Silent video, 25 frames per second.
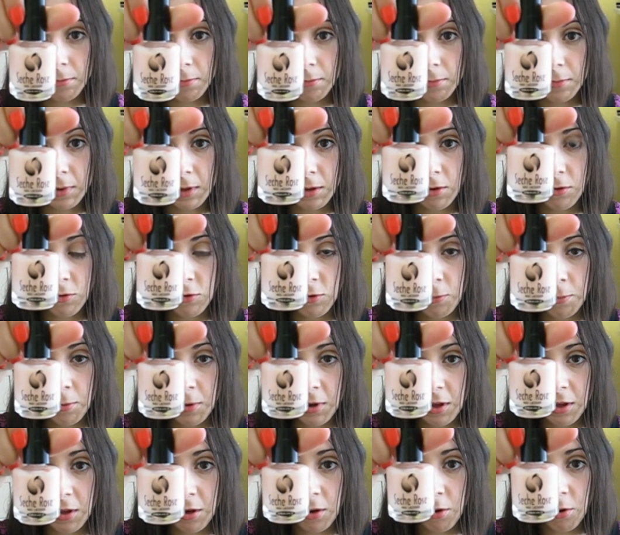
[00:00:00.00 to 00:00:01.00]
because you put
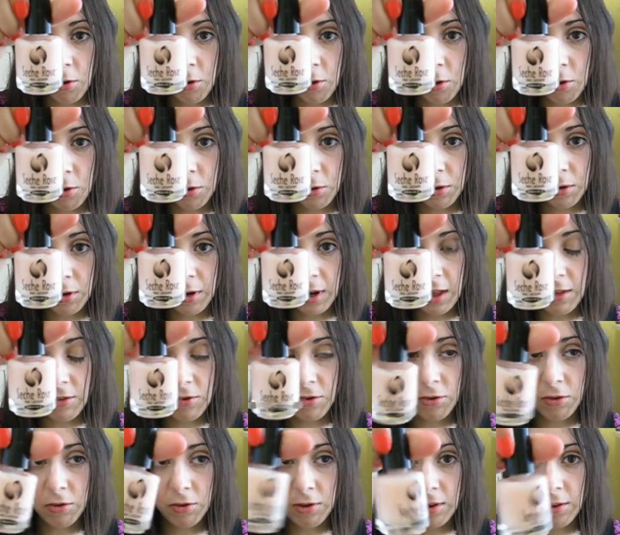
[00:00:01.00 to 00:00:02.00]
it on as
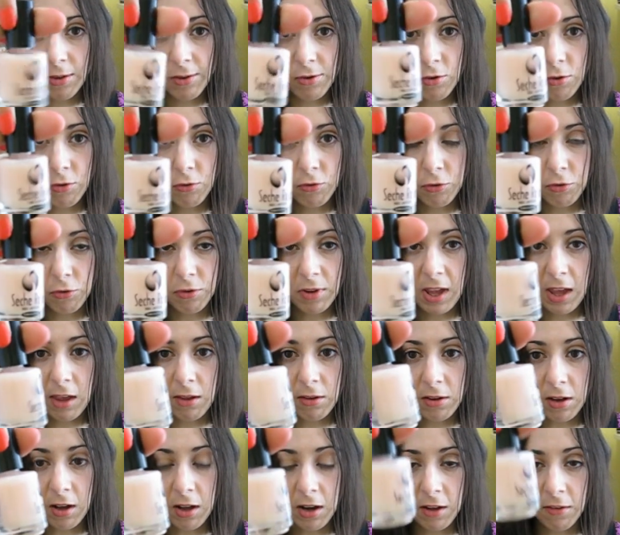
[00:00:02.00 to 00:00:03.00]
your neutral nail
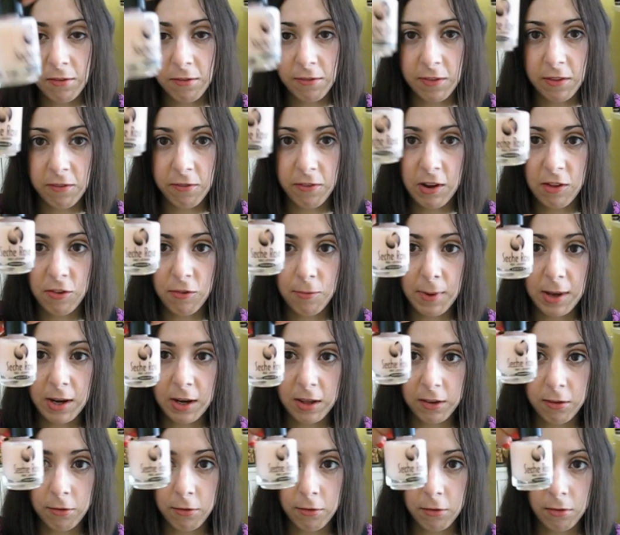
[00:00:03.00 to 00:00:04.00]
colour for the French
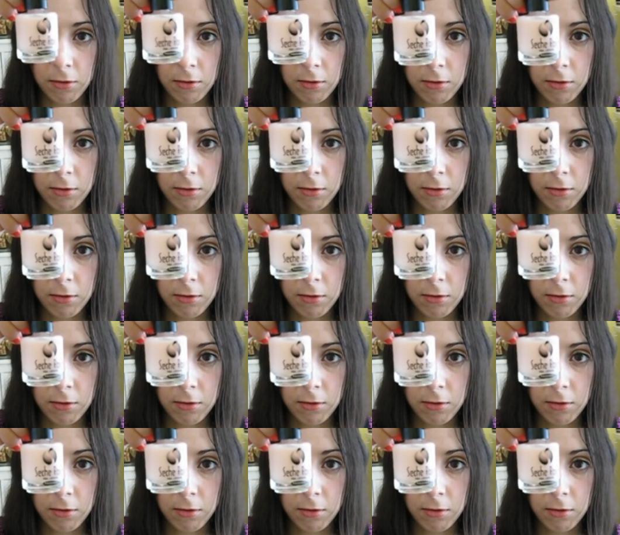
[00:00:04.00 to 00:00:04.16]
manicure.